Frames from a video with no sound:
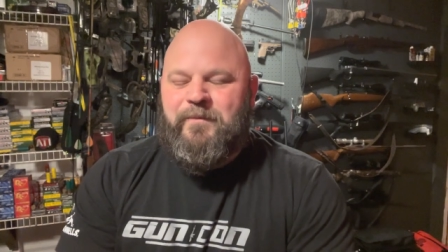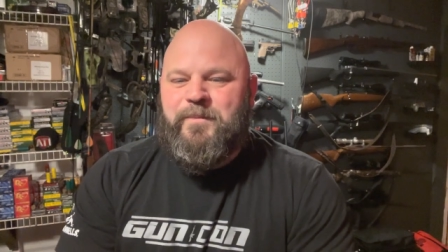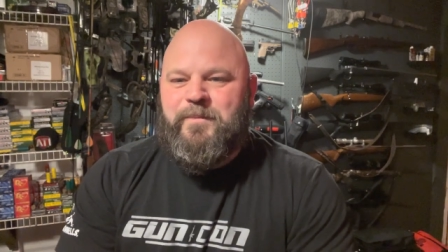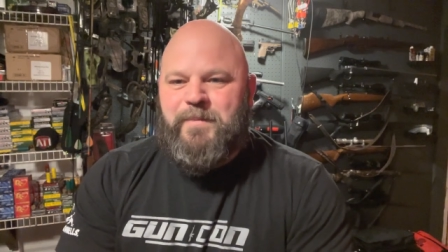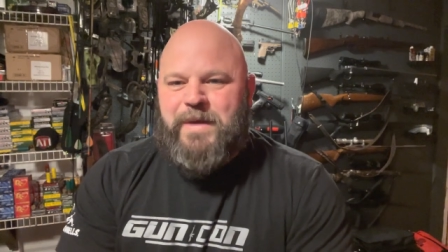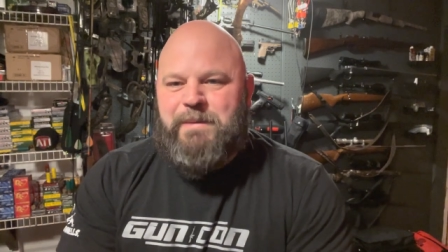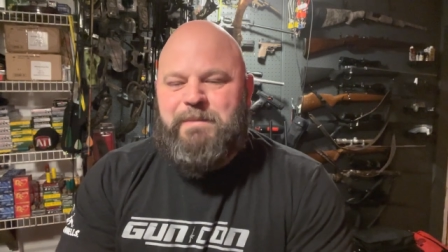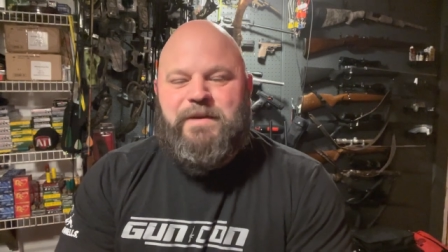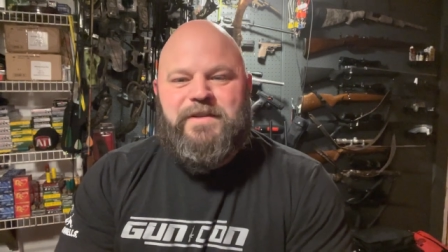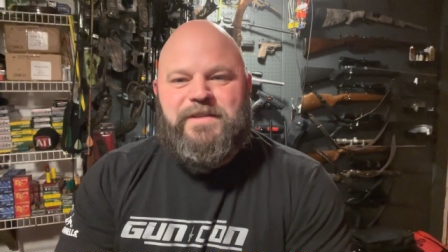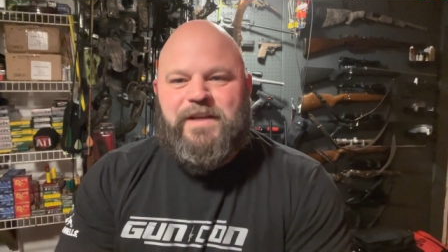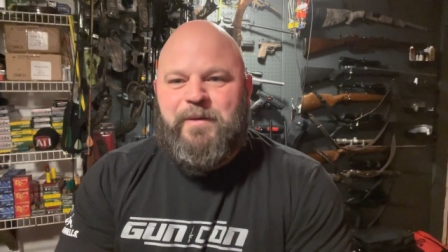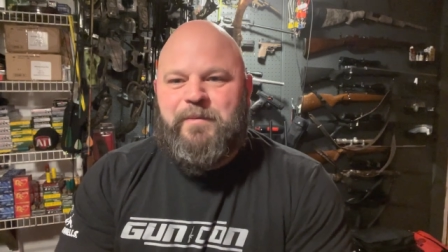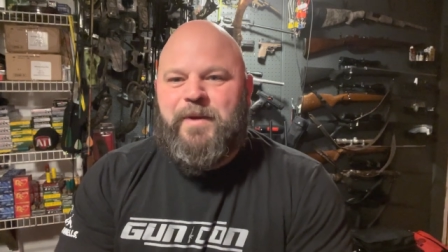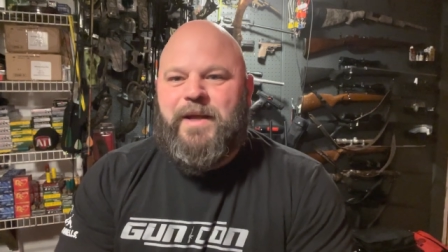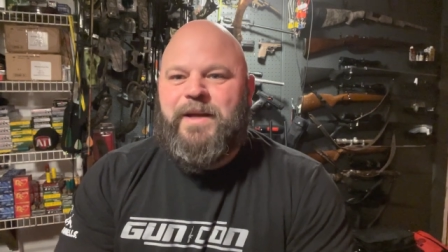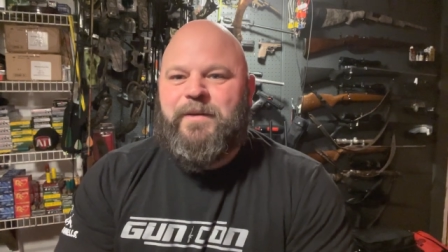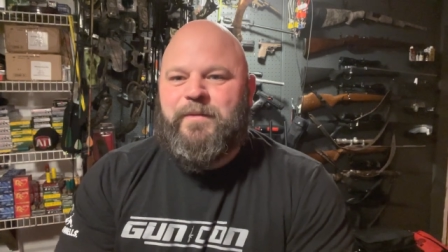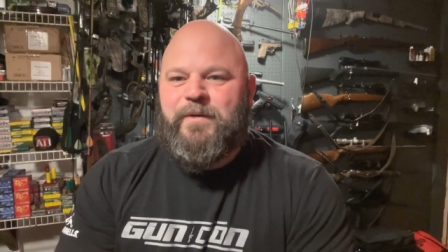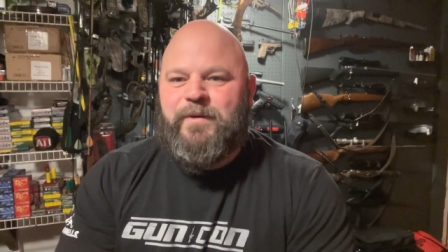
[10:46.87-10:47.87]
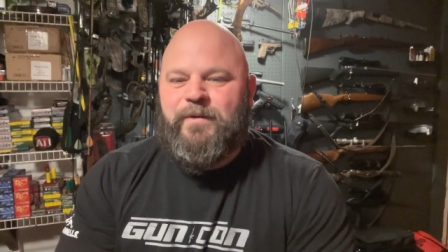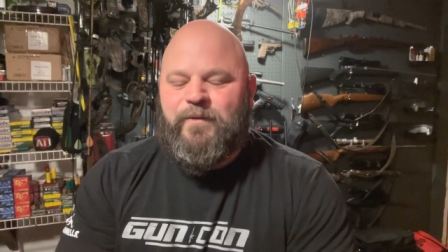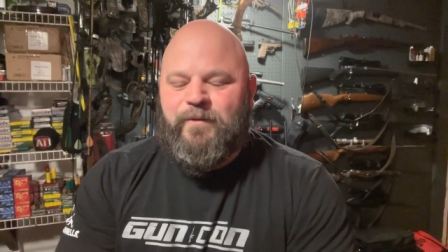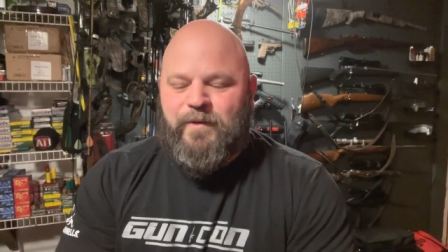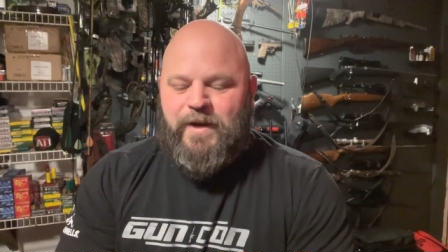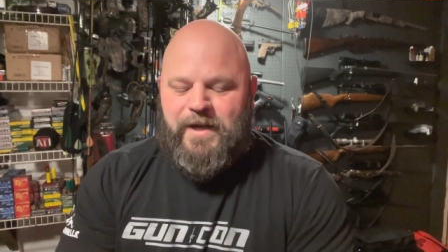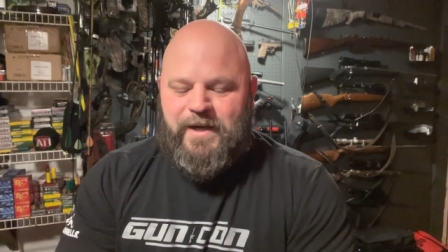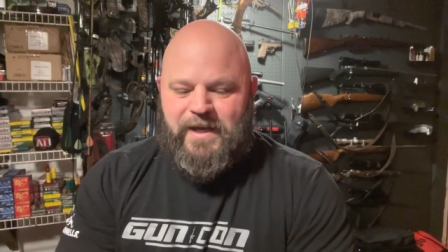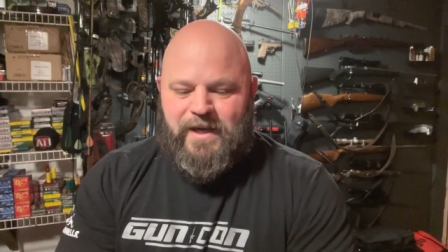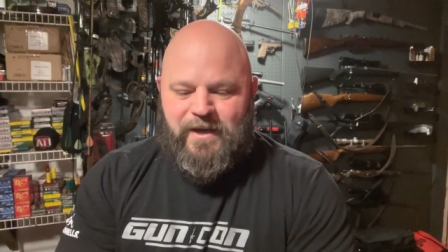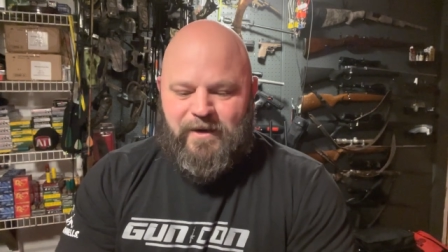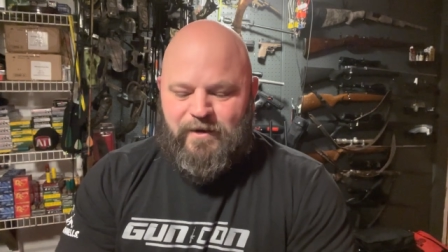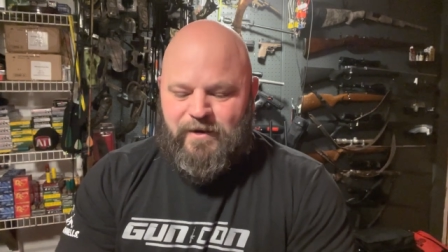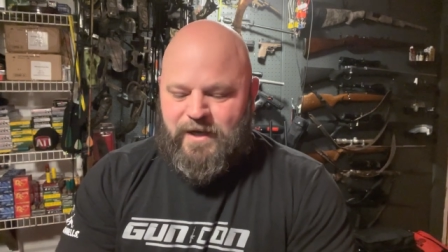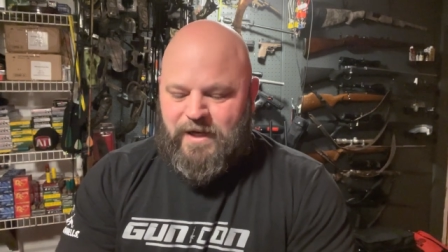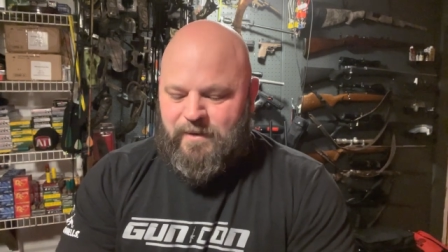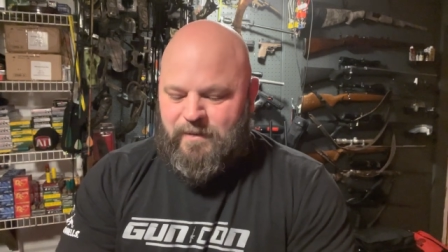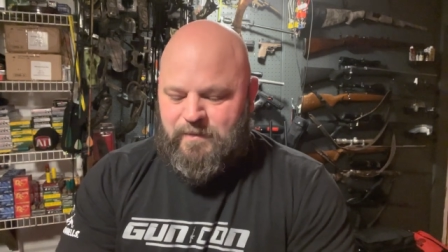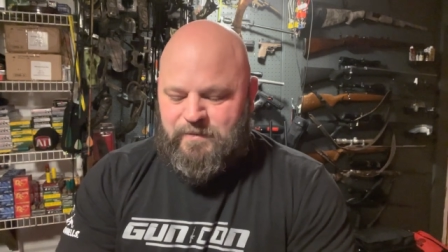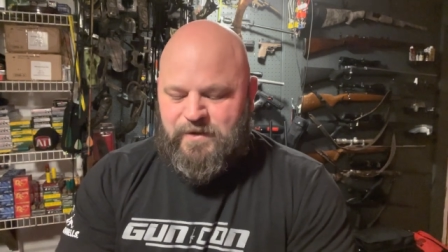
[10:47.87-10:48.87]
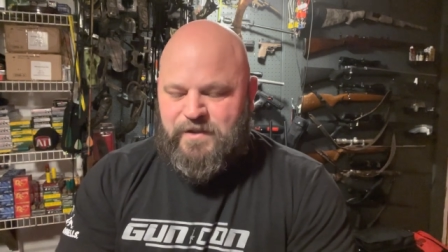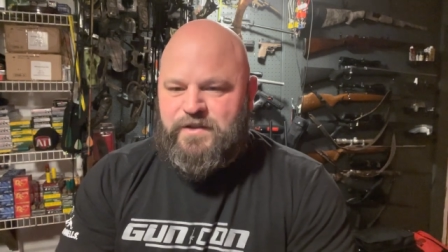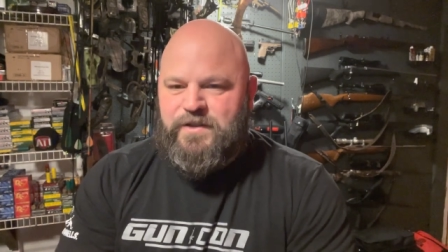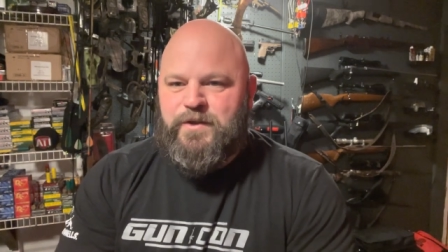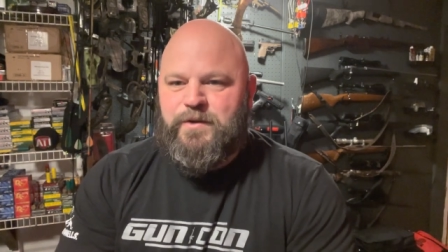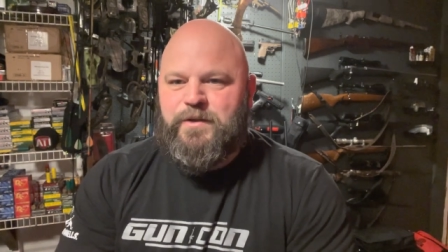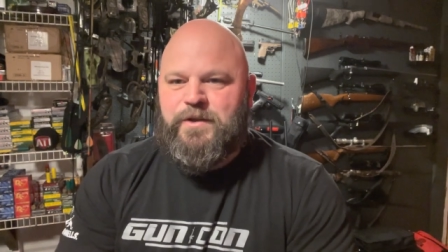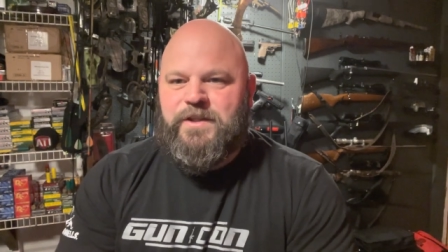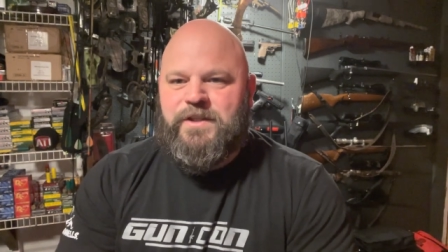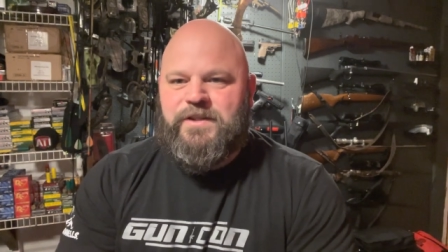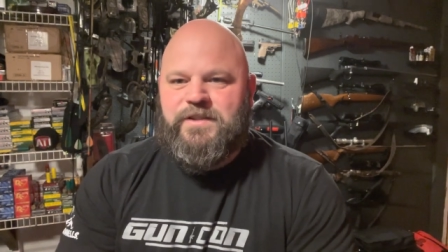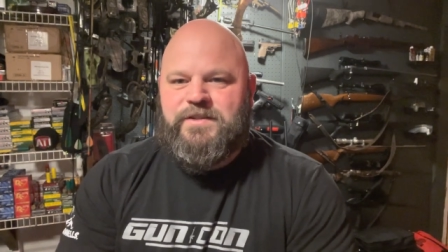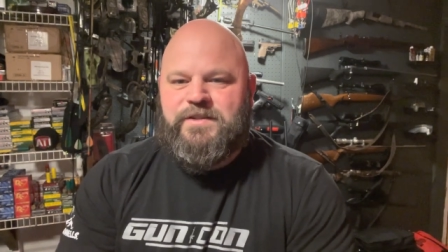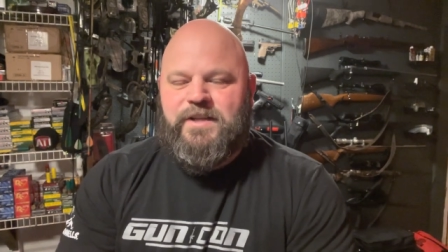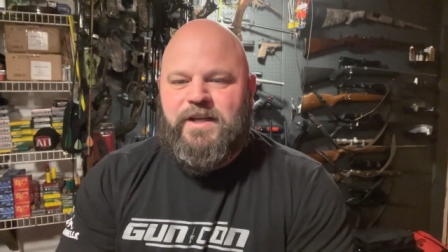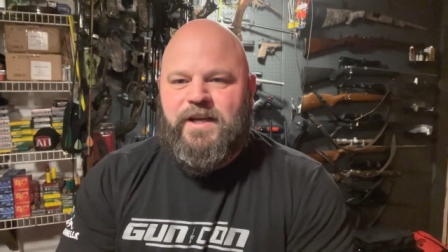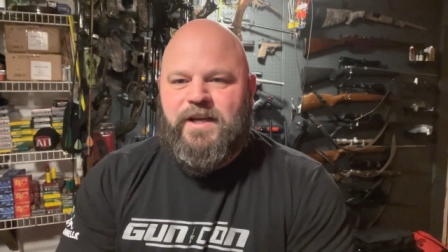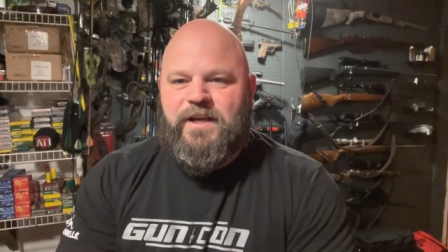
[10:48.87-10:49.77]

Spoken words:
maybe someday, but right now I'm just doing these